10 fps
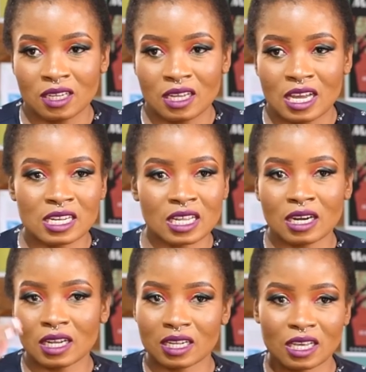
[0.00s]
And
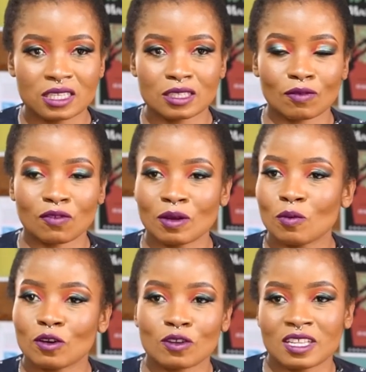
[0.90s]
the cases of rape
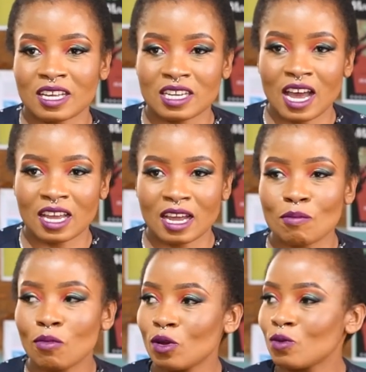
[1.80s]
were not that high. A
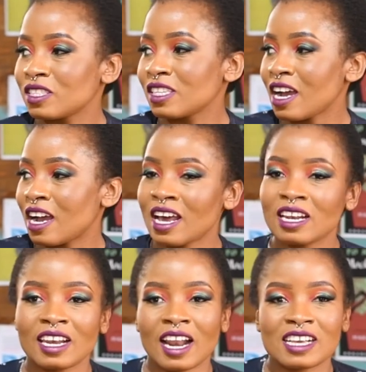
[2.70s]
boy will see a girl
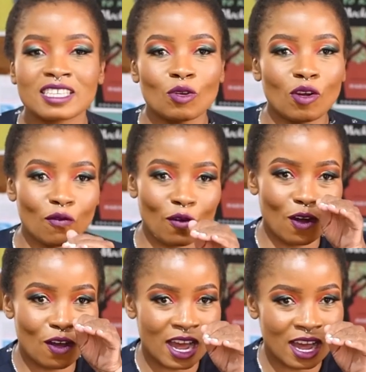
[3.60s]
he likes, he will
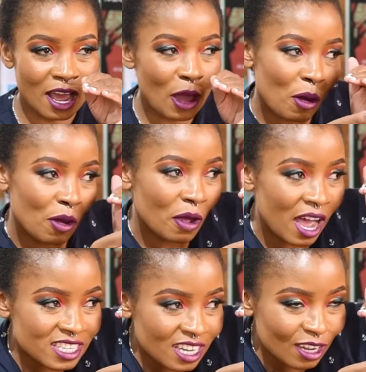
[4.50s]
follow her
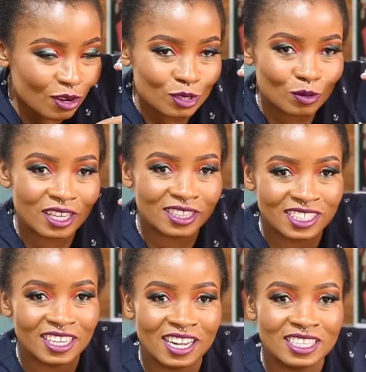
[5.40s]
until he knows where this
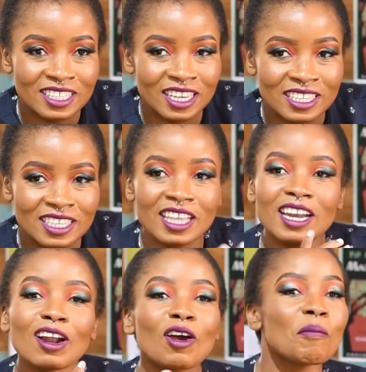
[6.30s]
girl stays. And then
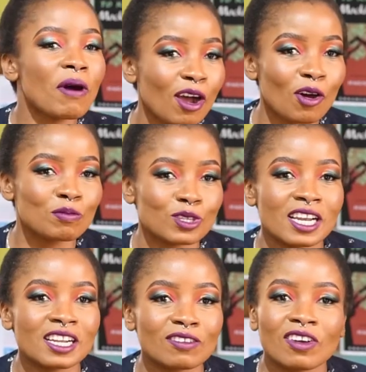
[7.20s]
he'll go back home to tell
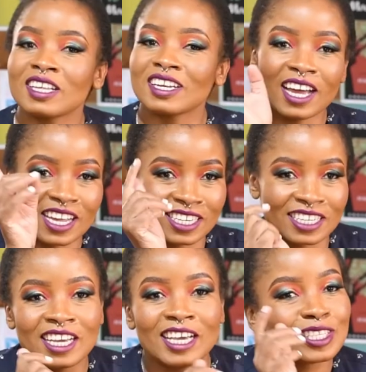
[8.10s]
his father, Dad,
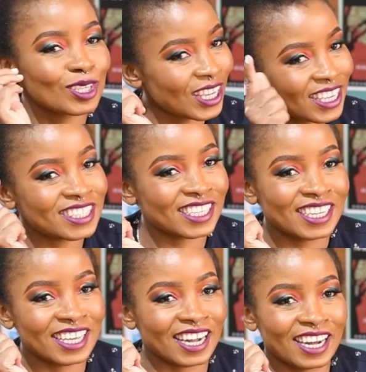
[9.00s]
so here's the
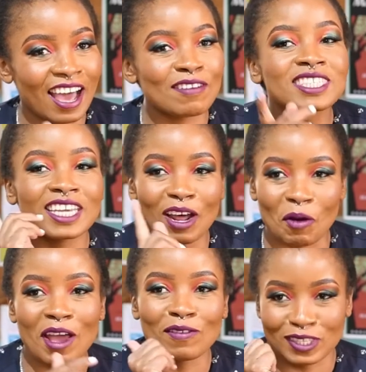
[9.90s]
deal. I've seen a
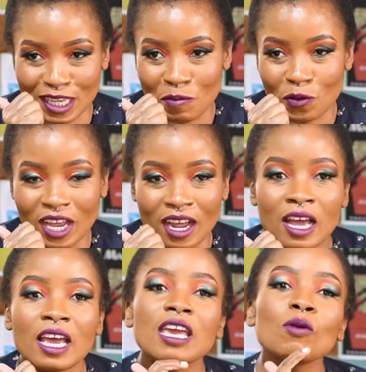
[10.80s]
wife somewhere.
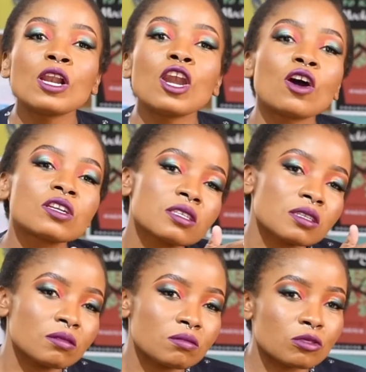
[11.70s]
He will not
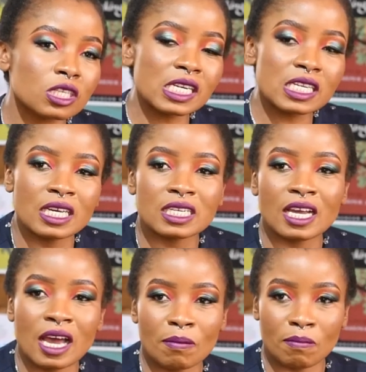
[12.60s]
treat that
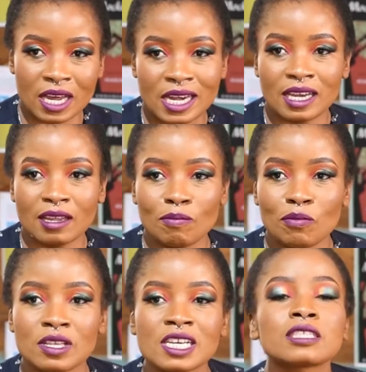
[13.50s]
girl
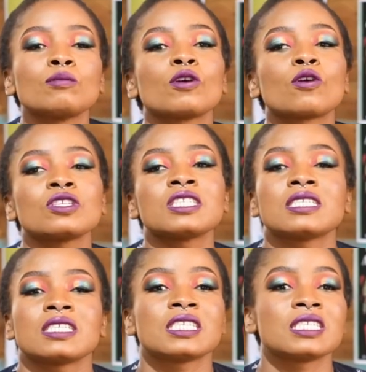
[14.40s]
badly just
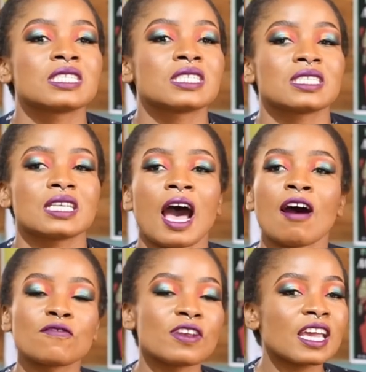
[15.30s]
because she's
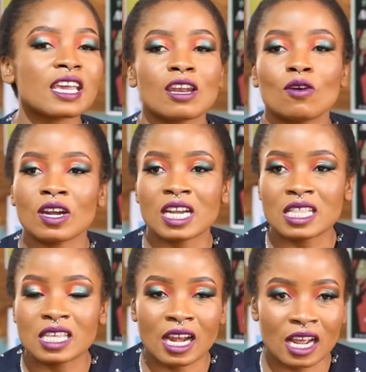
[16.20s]
half naked or
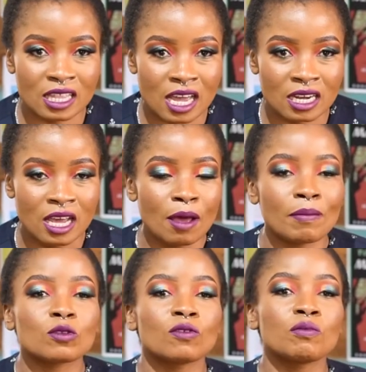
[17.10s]
anything like that.
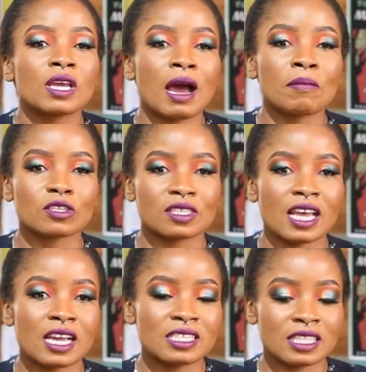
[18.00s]
But we've become a
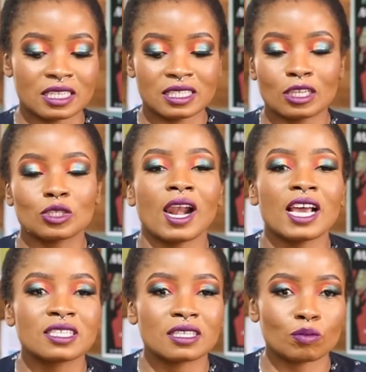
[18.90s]
society that
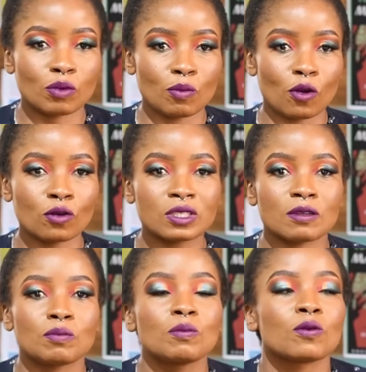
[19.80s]
sexualizes people, looks
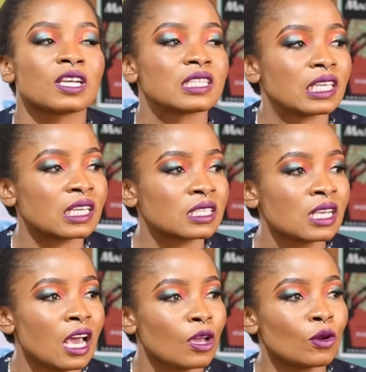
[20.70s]
at people and thinks,
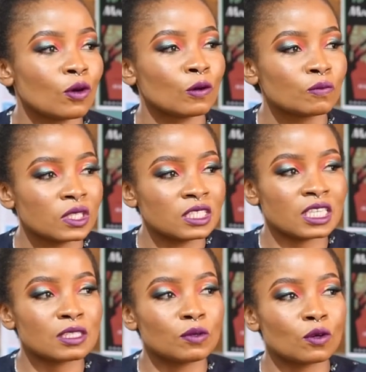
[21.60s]
you know,
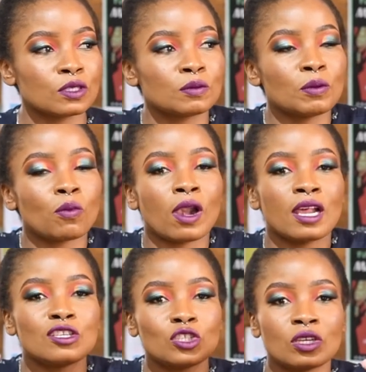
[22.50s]
just because people
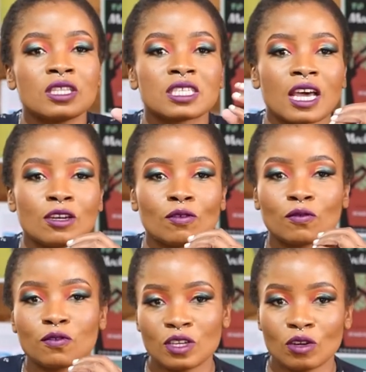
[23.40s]
enjoy this kind of
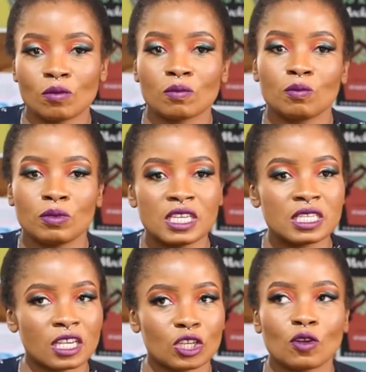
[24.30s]
freedom, be it
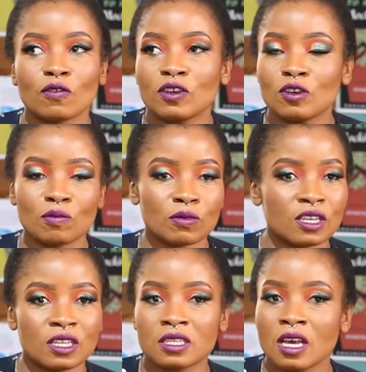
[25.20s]
sexual freedom,
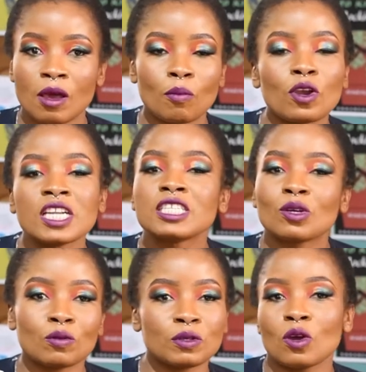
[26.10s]
be it
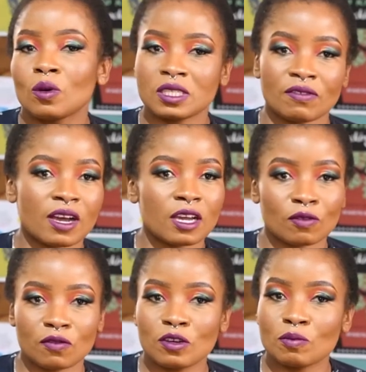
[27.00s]
political, be whatever kind
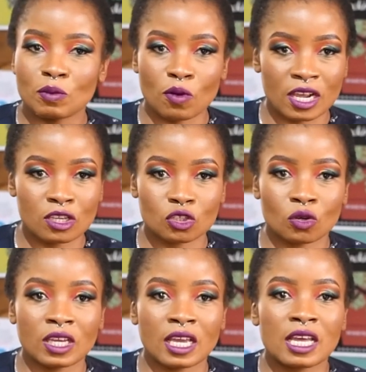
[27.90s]
of freedom people are
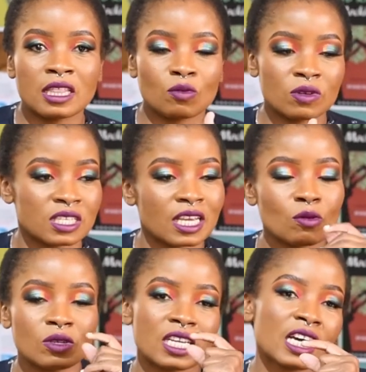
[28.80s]
enjoying, and then we decide
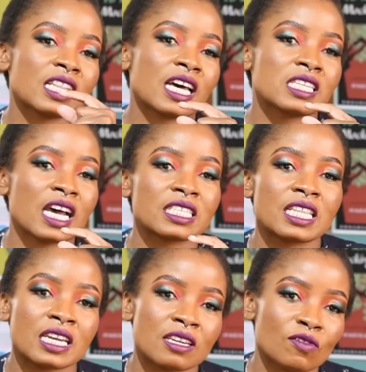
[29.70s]
we take that as
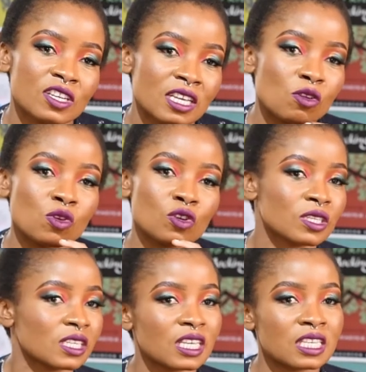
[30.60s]
their difference and we
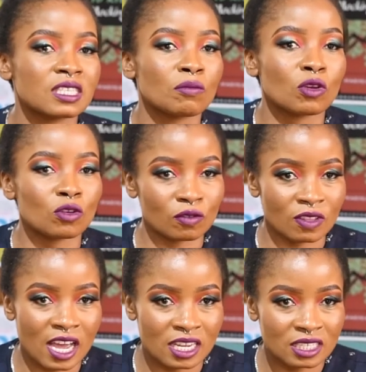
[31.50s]
ostracize them because of
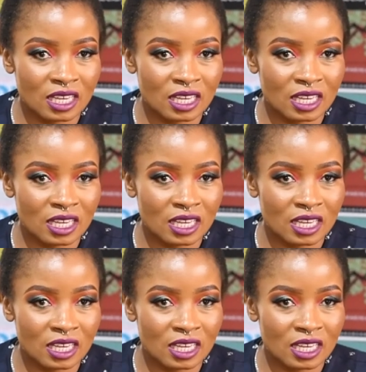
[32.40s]
that.